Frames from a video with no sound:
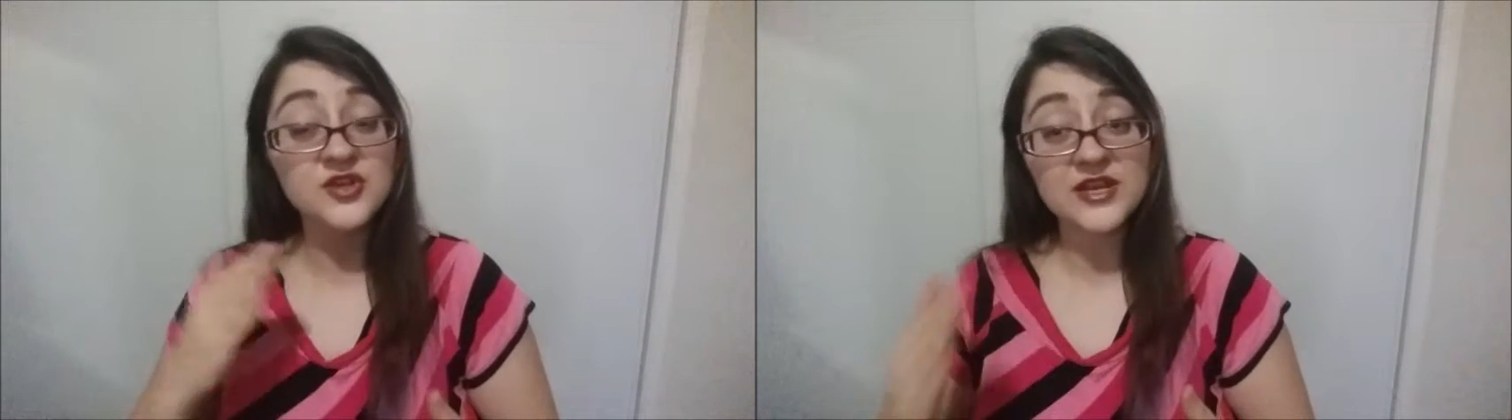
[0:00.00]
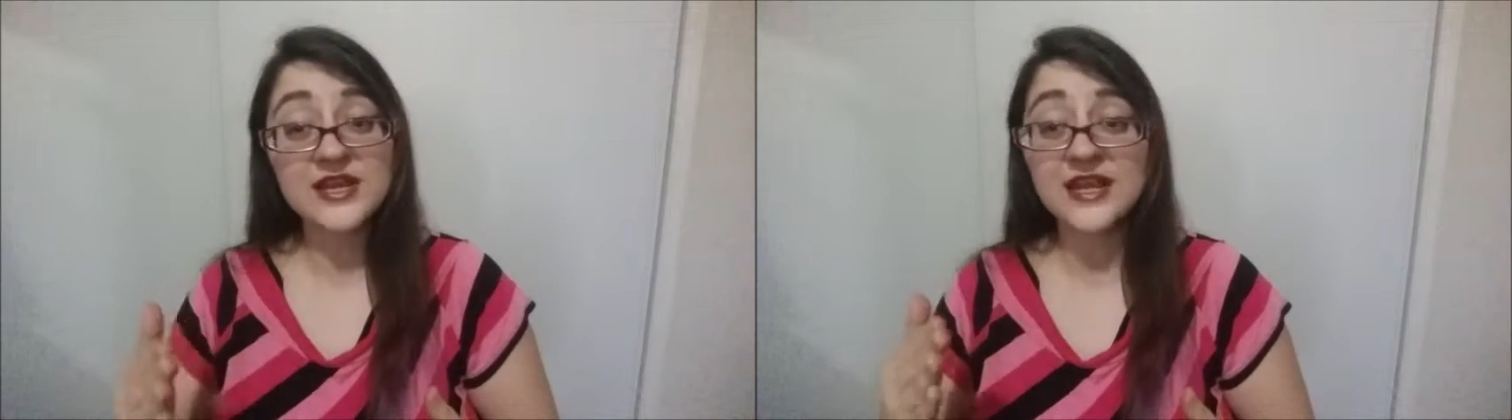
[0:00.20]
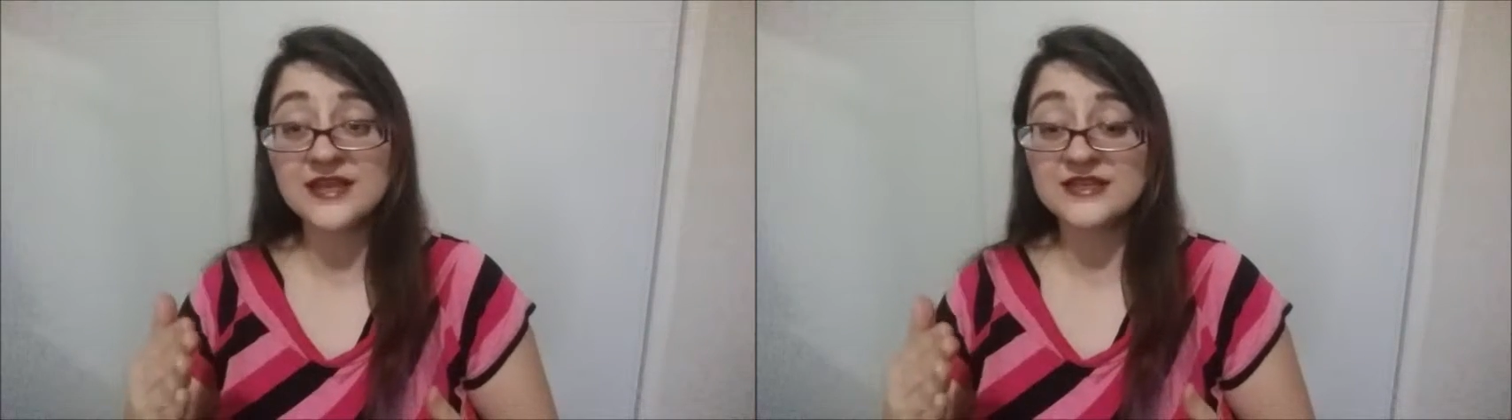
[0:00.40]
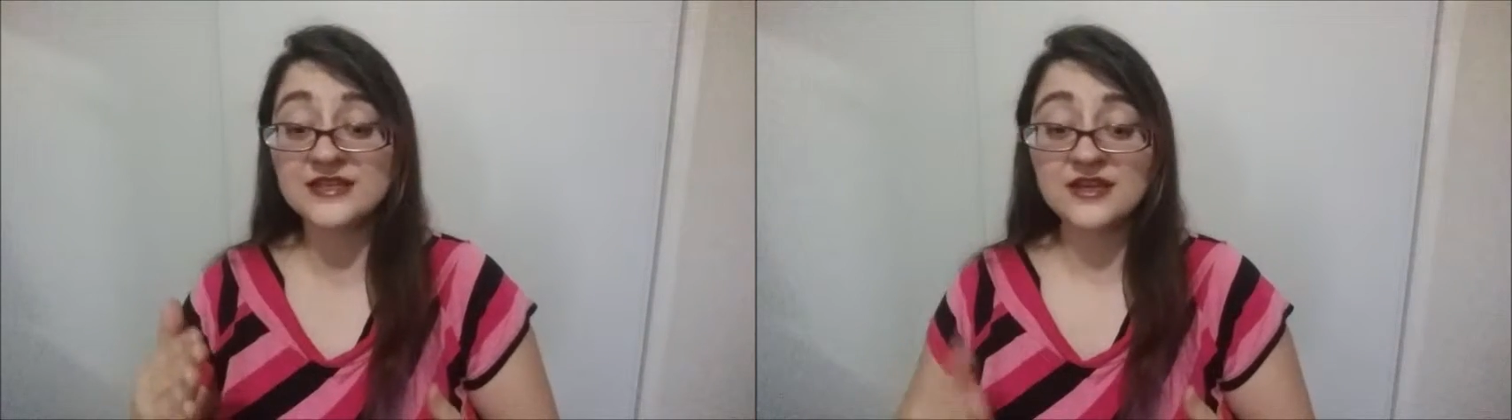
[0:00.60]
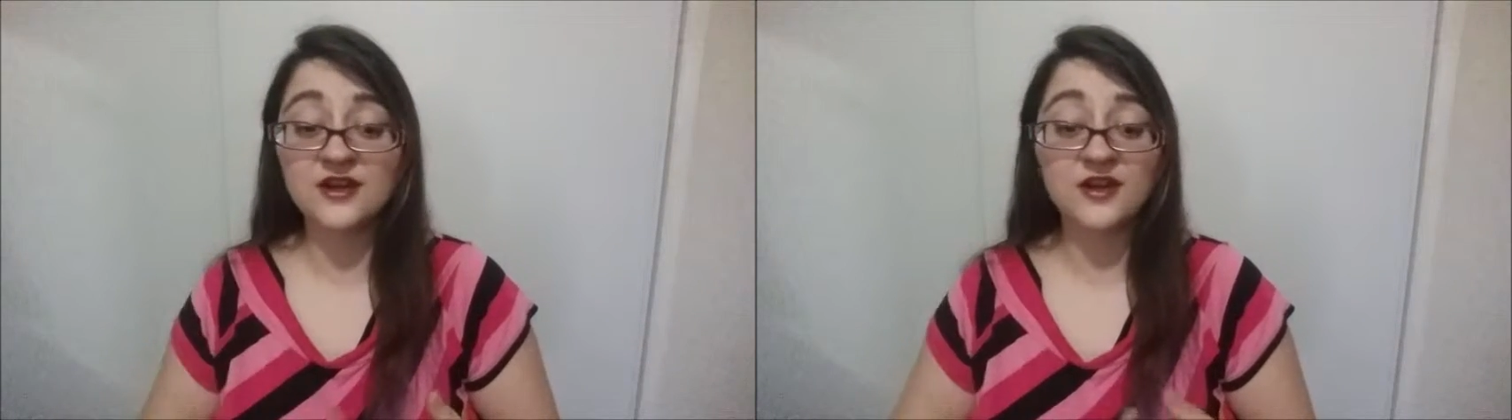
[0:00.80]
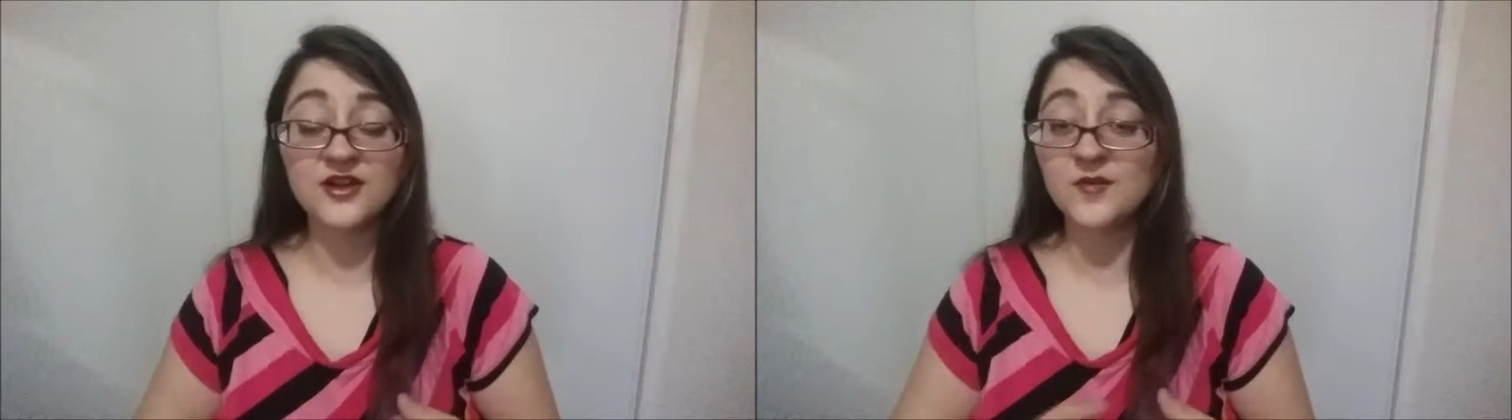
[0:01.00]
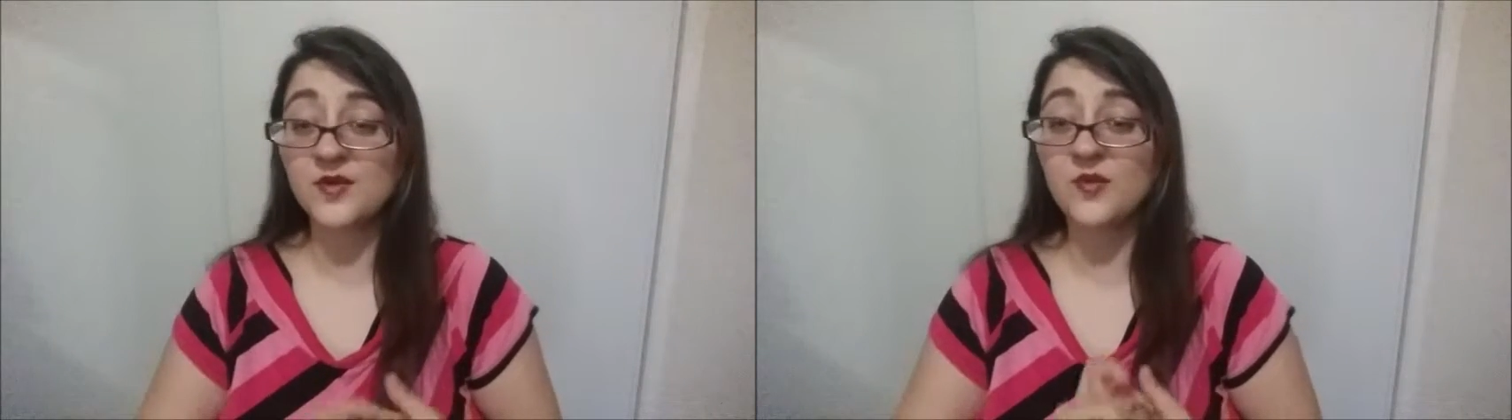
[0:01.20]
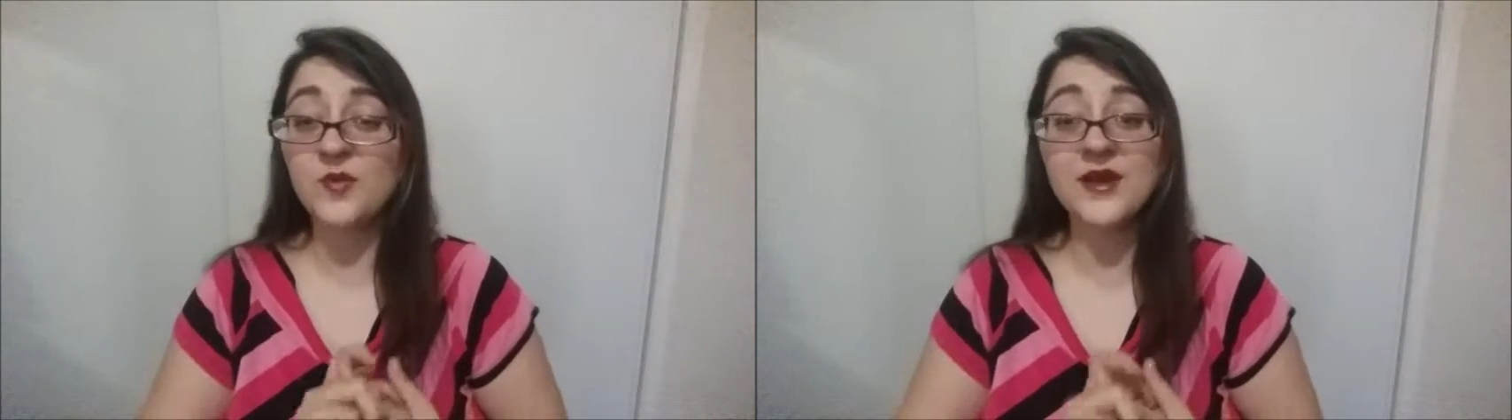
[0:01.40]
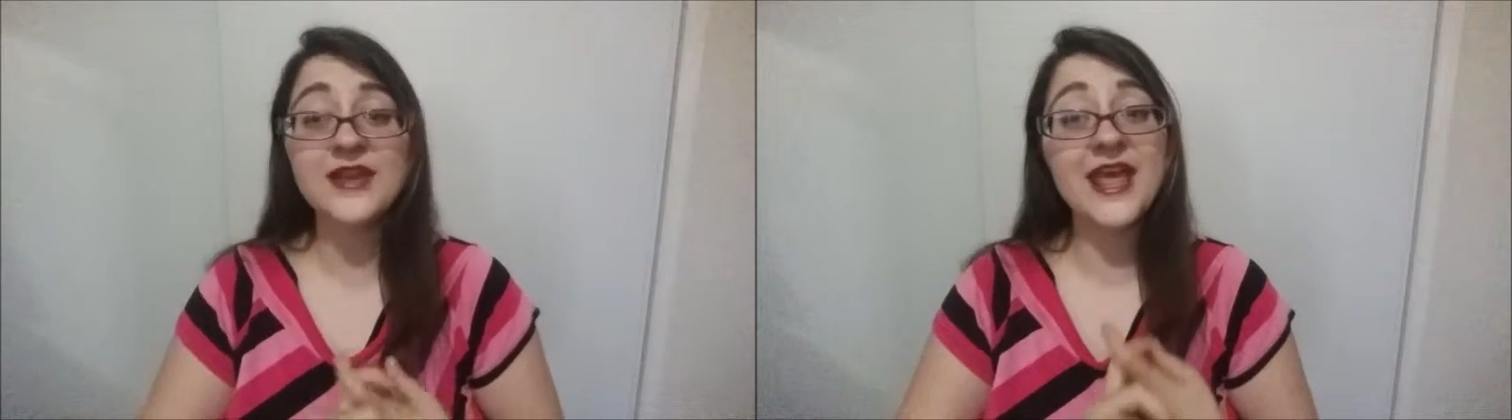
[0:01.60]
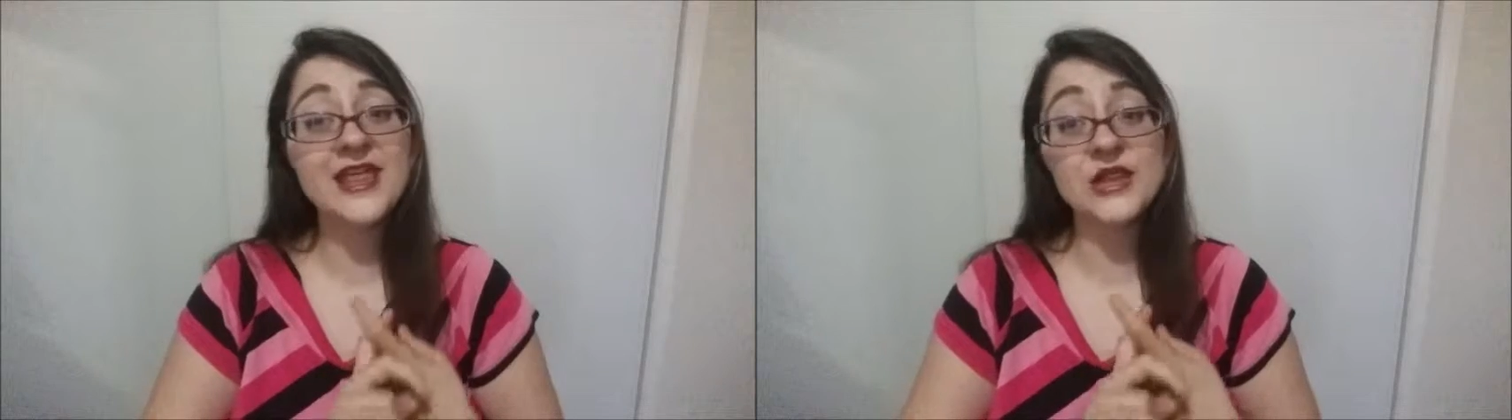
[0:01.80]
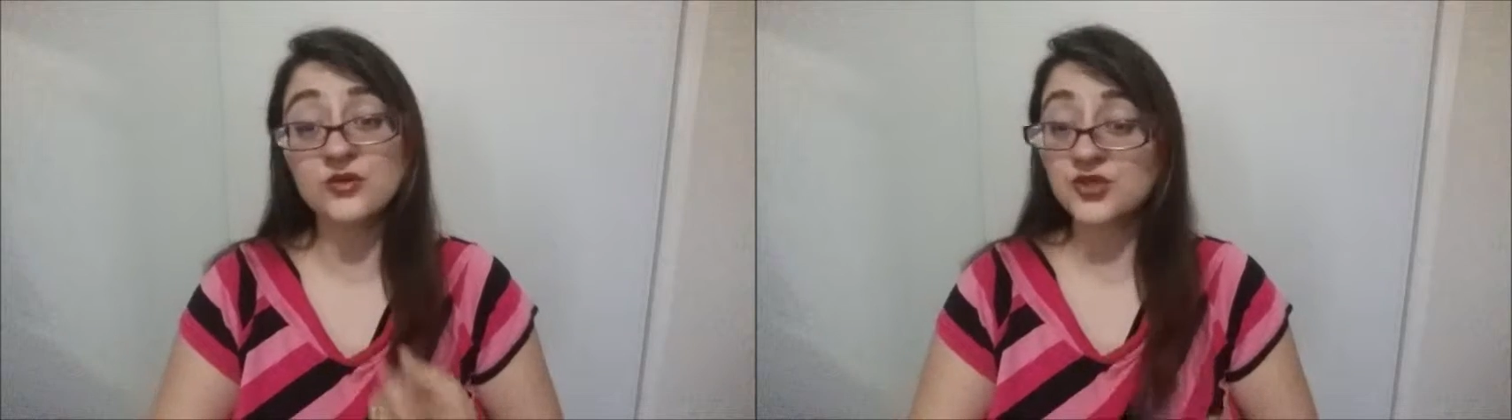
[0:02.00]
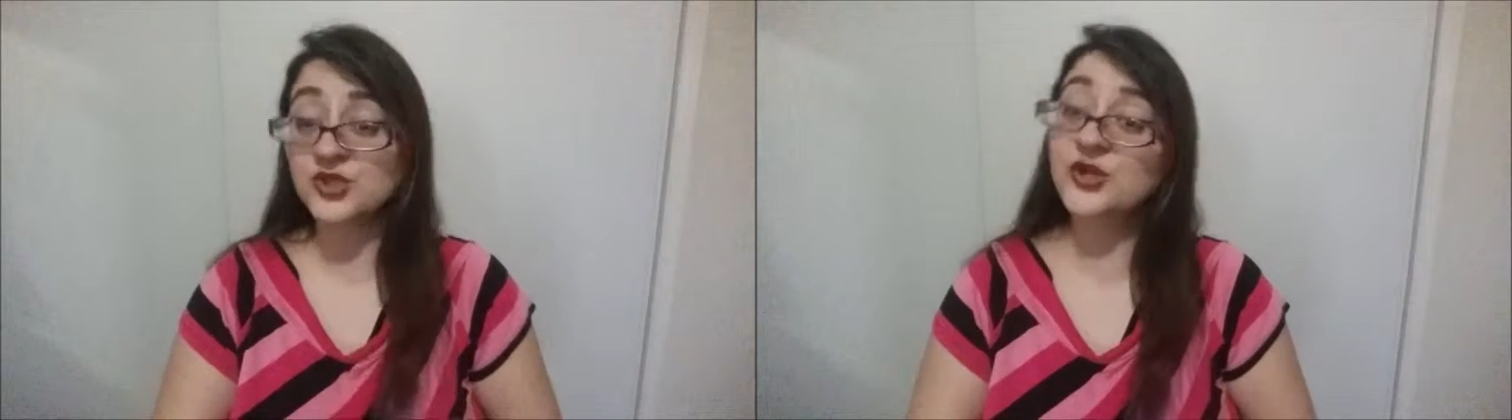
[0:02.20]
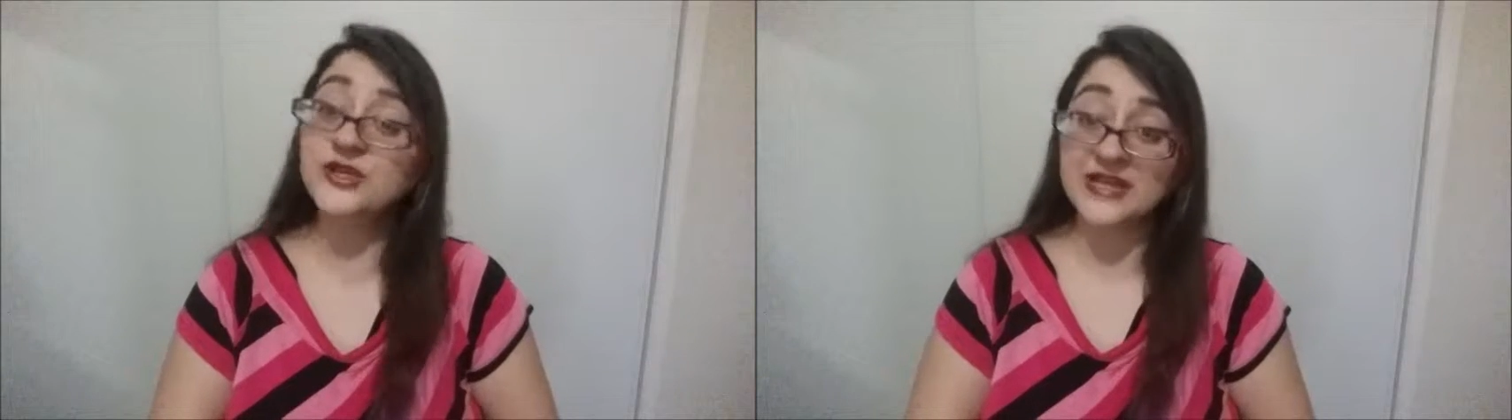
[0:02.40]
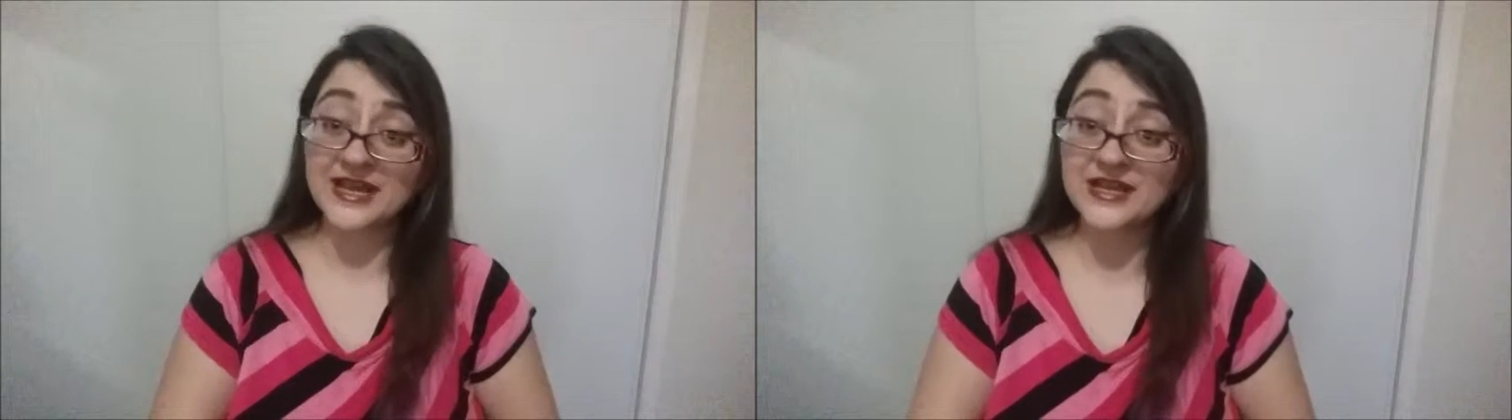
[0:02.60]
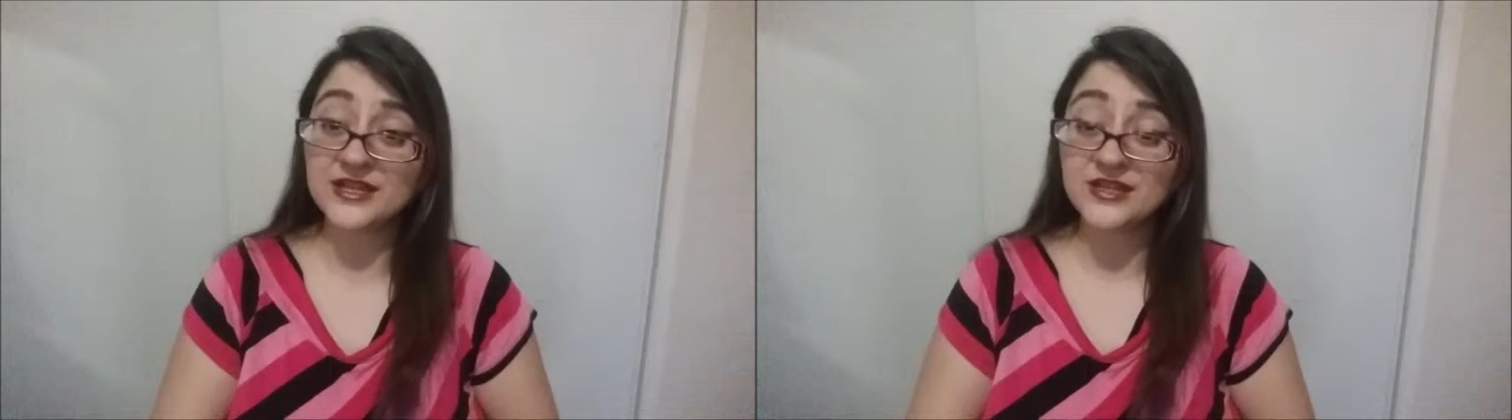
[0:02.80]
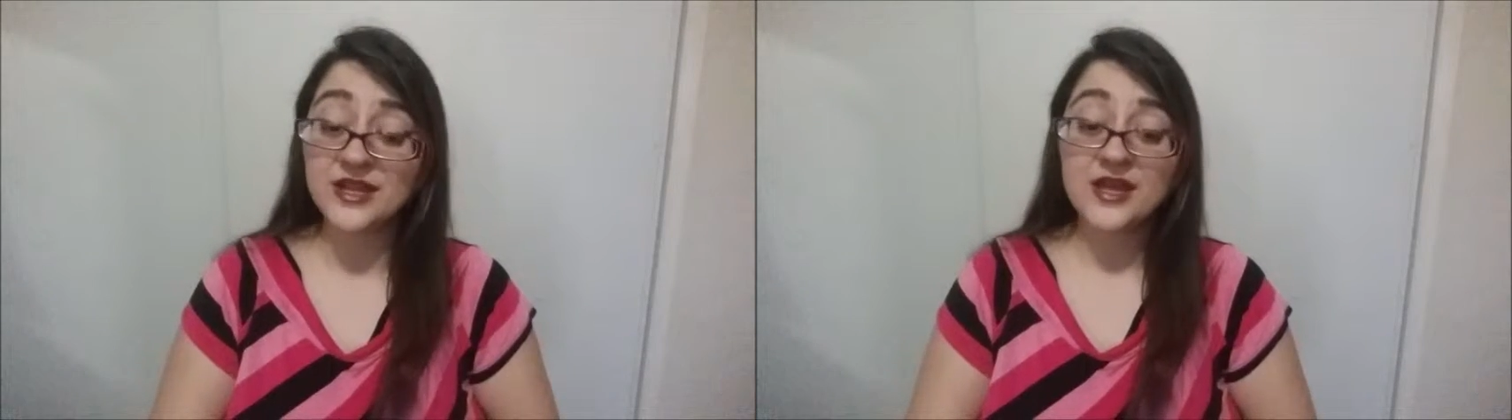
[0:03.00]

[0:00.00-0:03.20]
treating candida are number one, a low sugar diet,